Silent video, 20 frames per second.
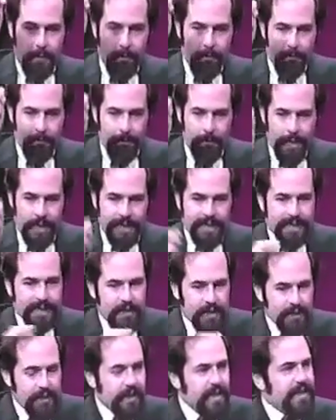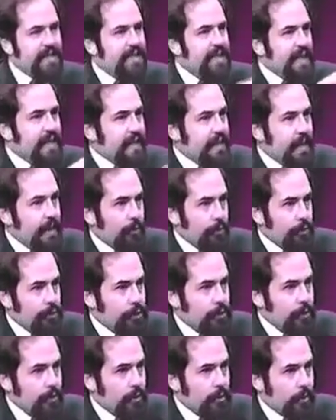But nonetheless, they
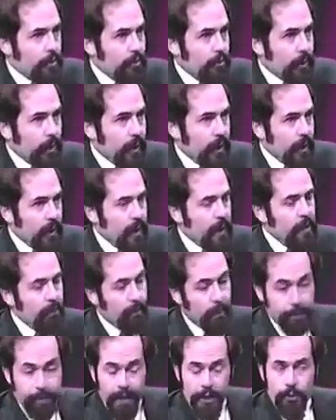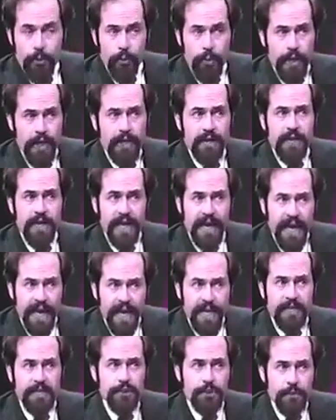announced, okay? But by the way, they
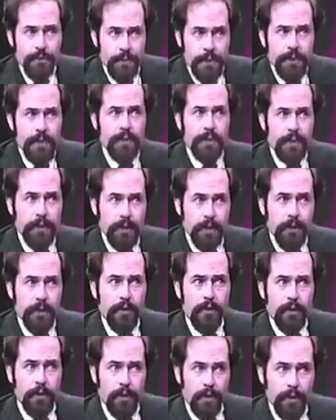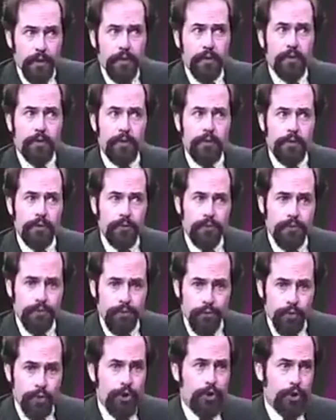had submitted their article
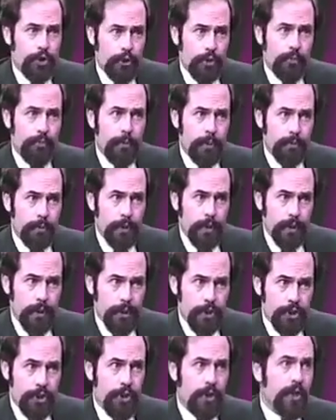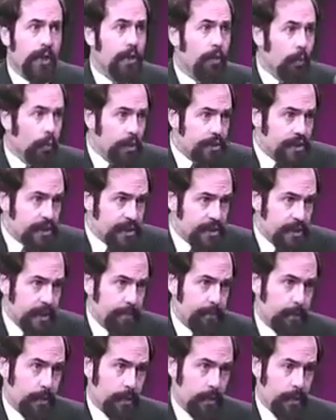for journal publication, and it was
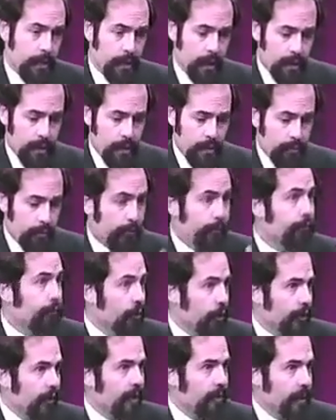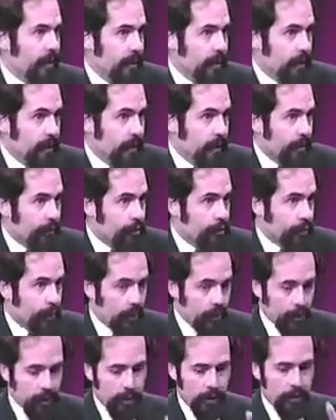accepted before they made the announcement